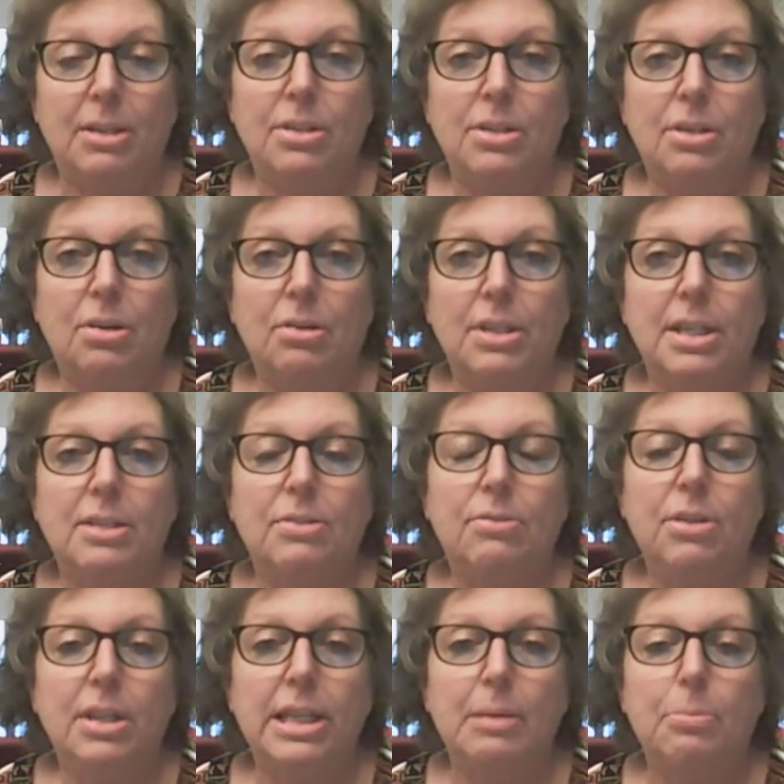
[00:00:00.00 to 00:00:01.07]
So it's
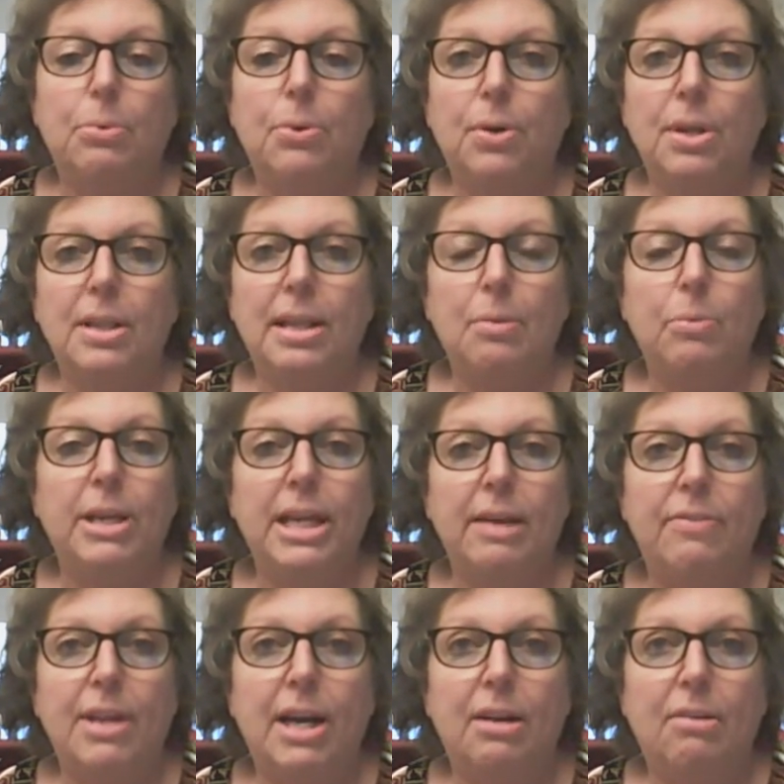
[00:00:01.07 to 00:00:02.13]
really important that we have
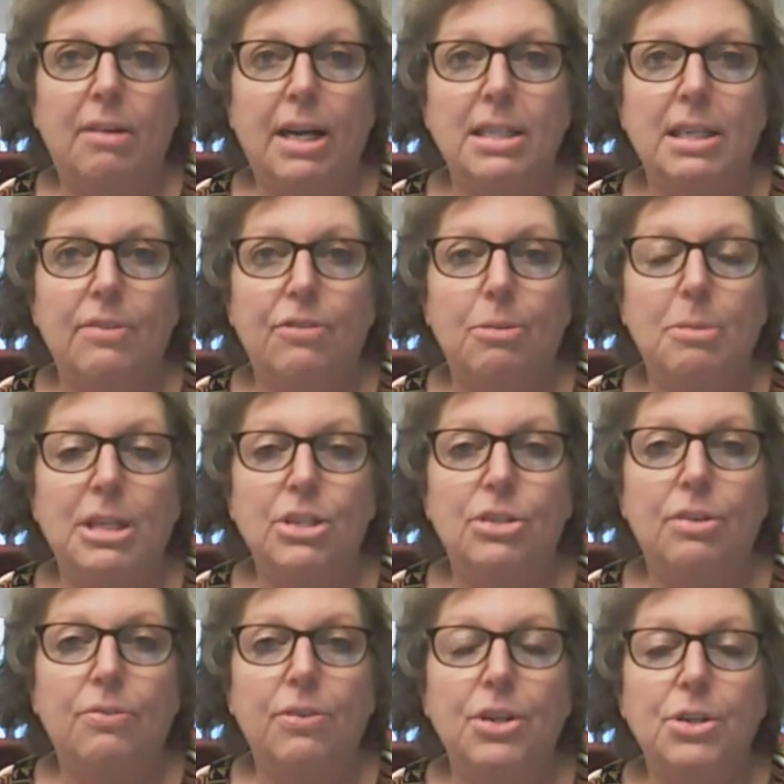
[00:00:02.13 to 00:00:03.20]
that correct
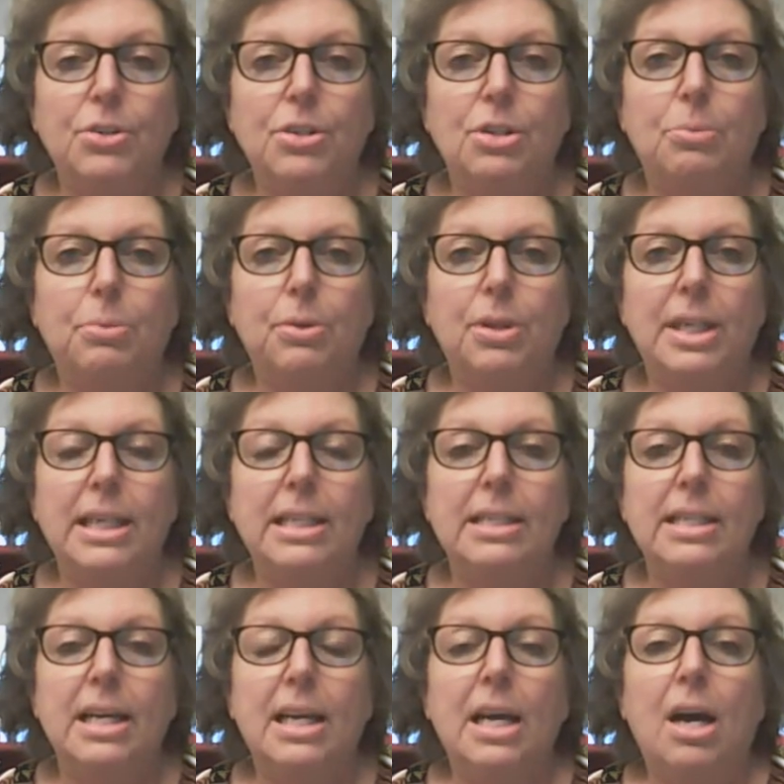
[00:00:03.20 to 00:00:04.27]
information for you. So please
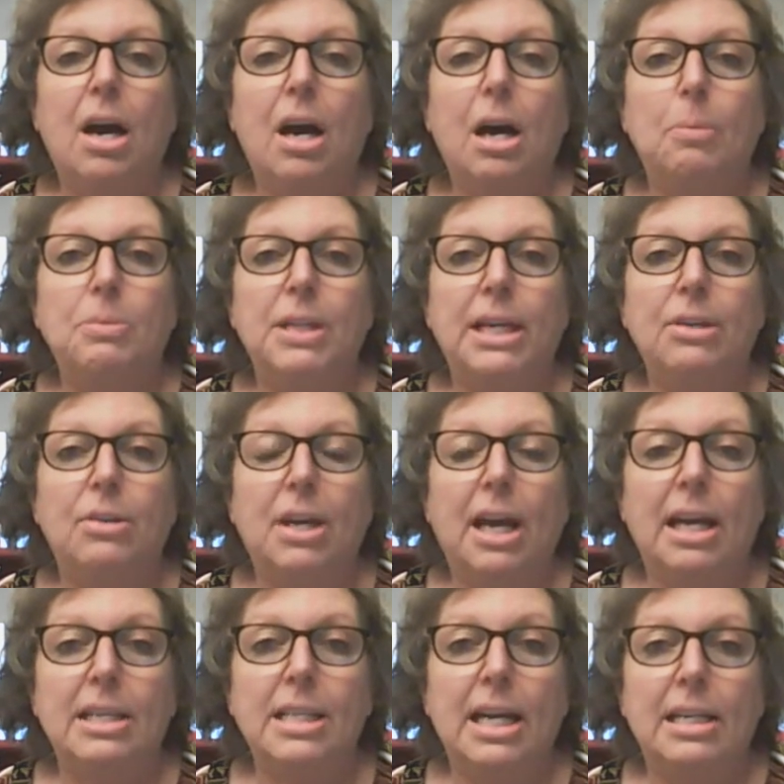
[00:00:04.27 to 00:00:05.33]
update your
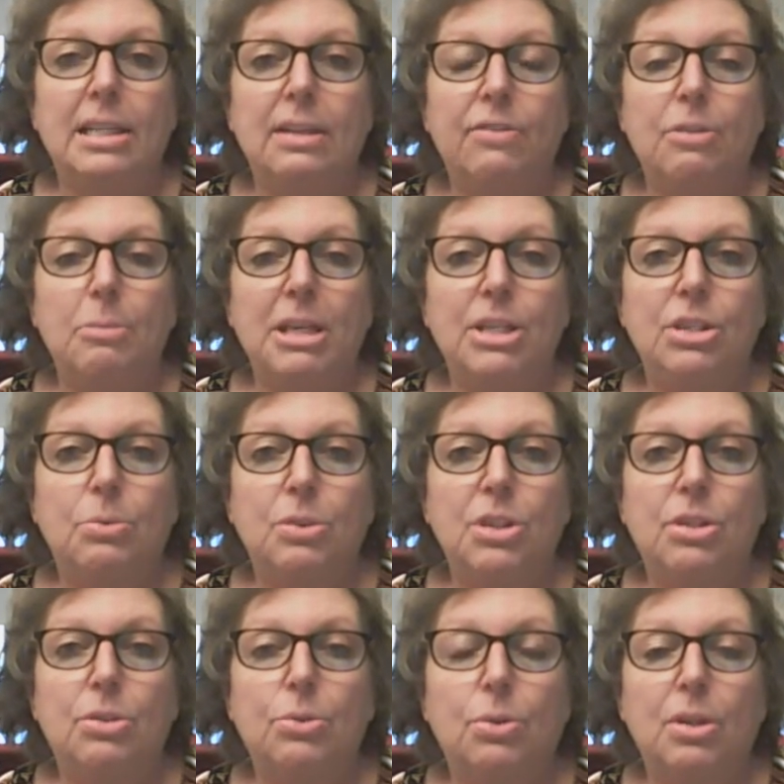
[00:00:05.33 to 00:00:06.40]
contact information with
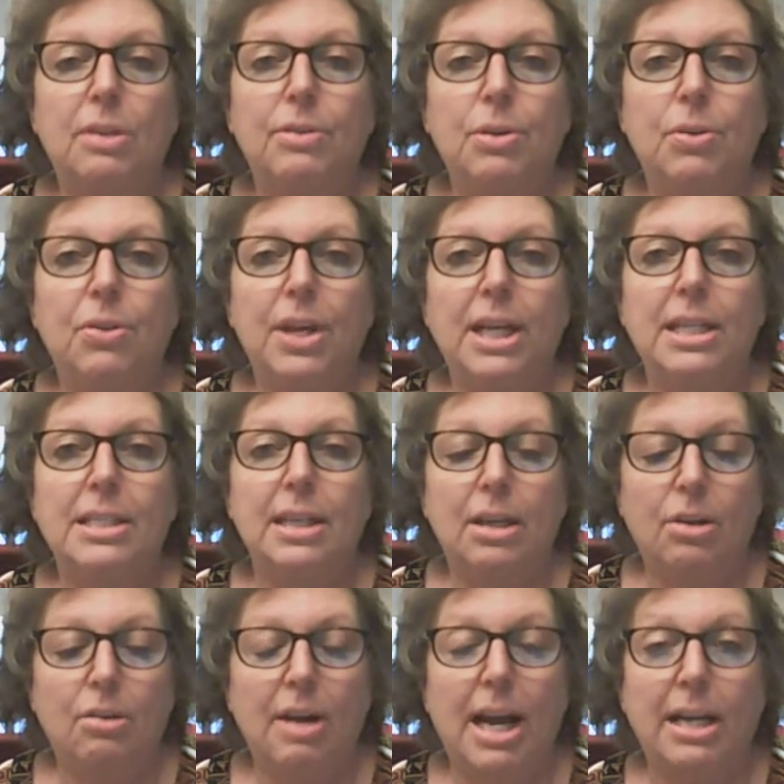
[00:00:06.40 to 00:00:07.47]
school if you think it's
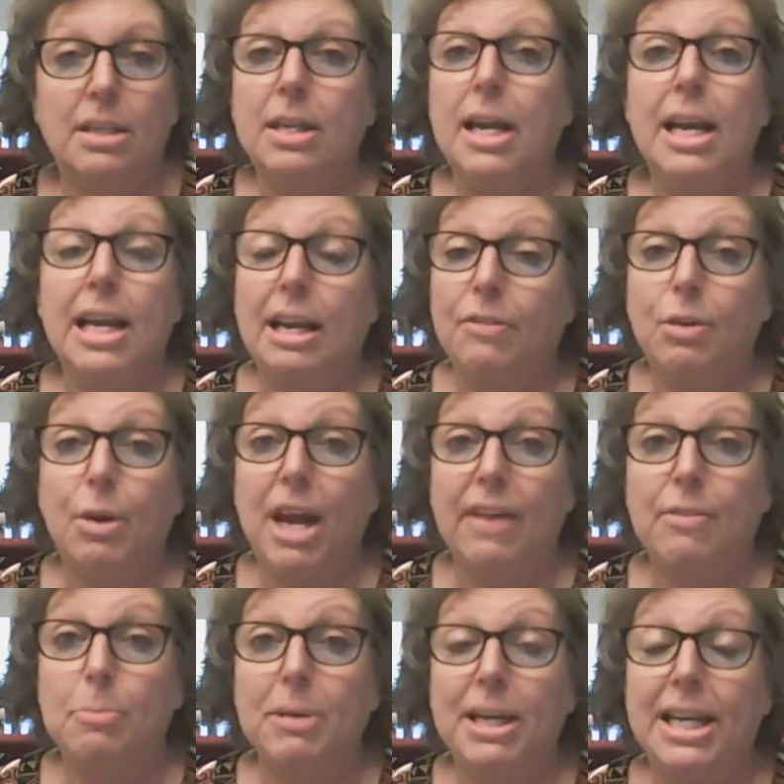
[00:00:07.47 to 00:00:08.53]
incorrect. If you
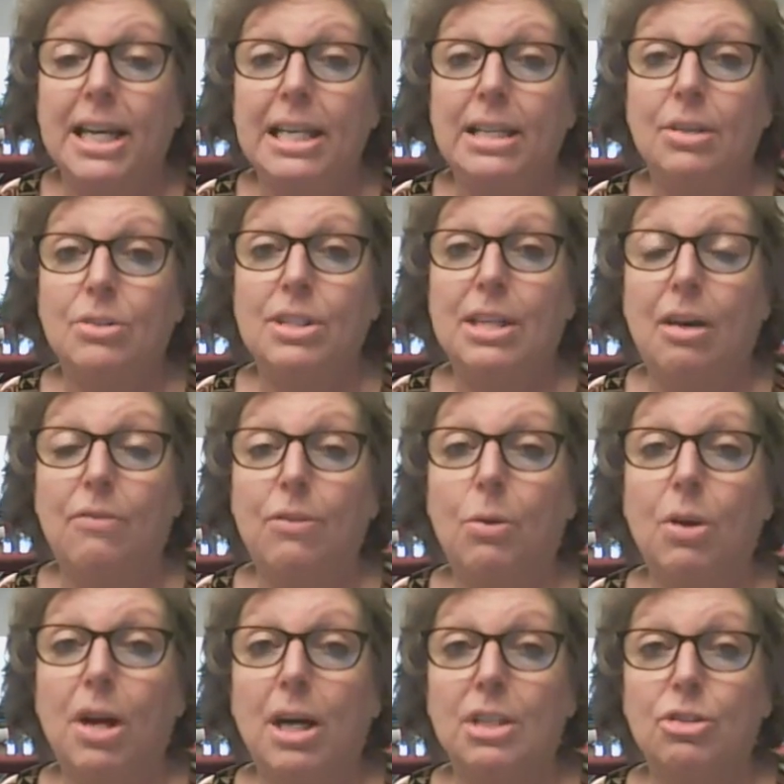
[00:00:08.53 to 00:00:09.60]
haven't been getting those cell phone
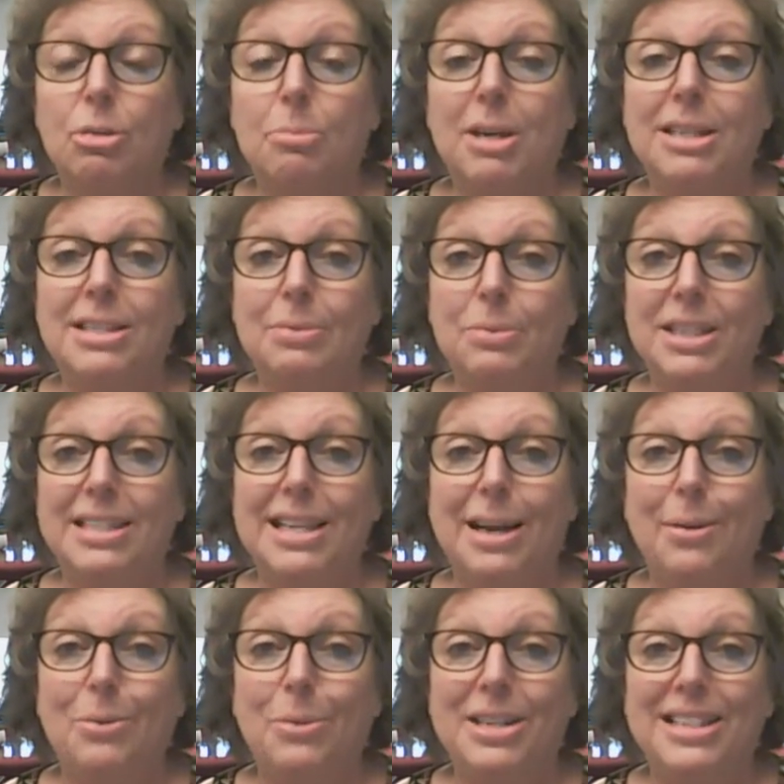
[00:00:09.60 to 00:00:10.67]
calls from us, we
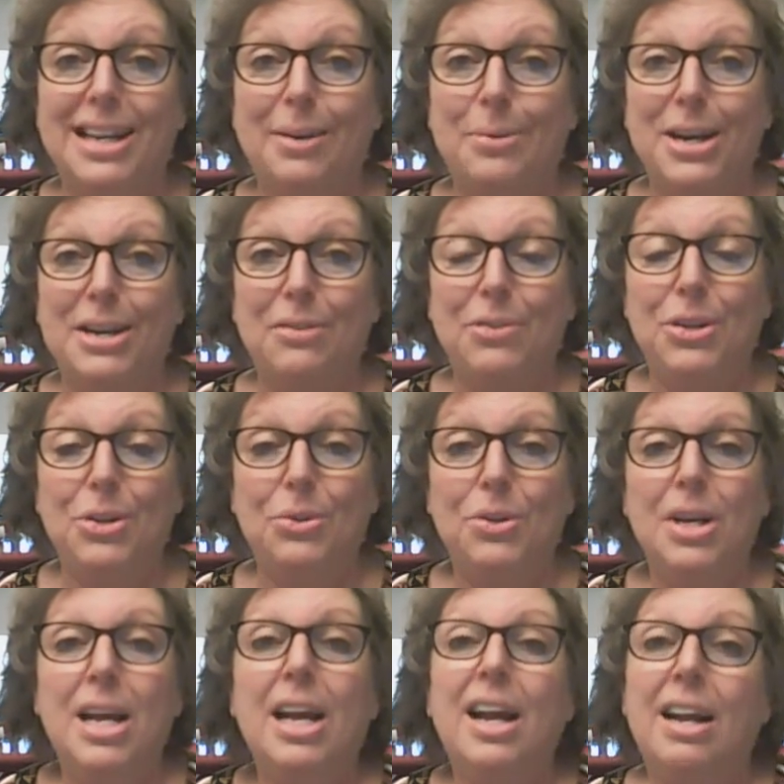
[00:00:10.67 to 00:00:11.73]
send quite a few,
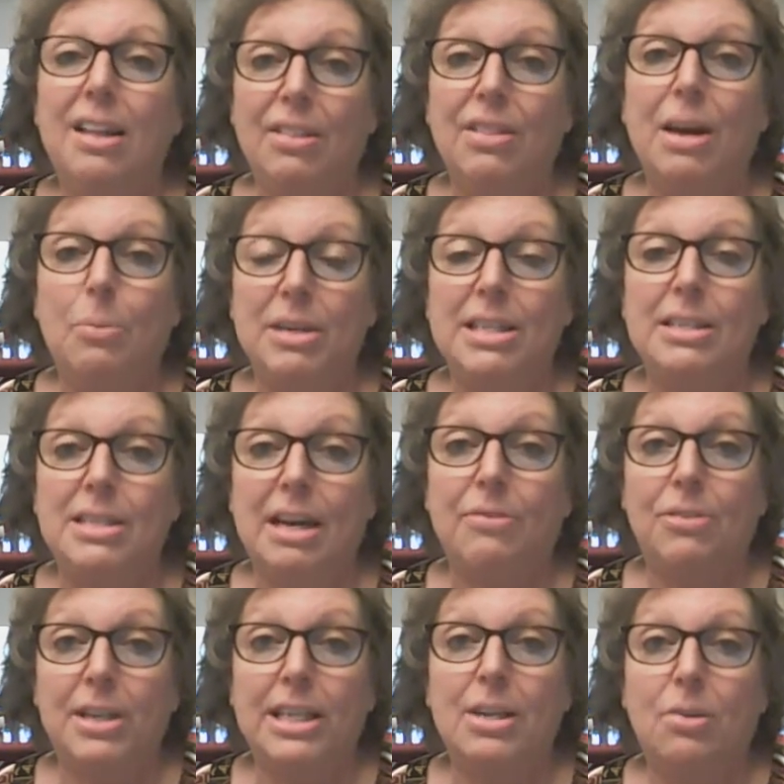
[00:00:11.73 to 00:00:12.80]
then we
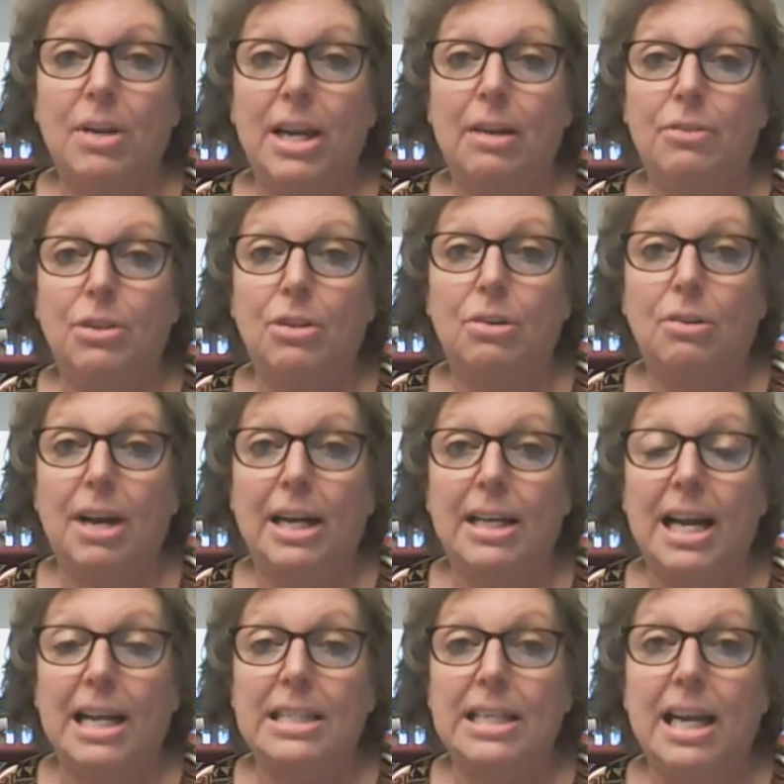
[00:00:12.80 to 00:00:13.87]
definitely don't have your correct
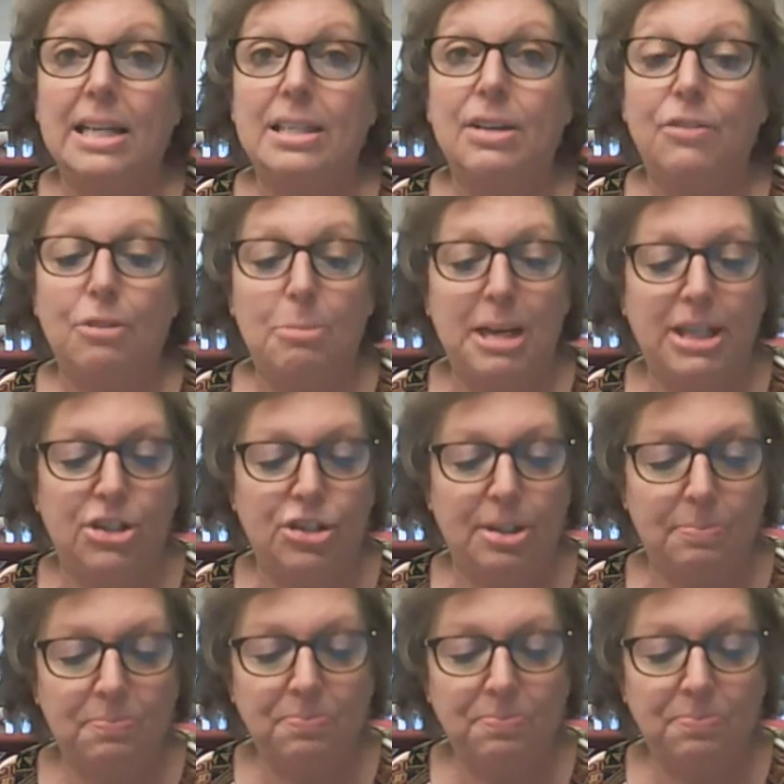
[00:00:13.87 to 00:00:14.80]
contact information.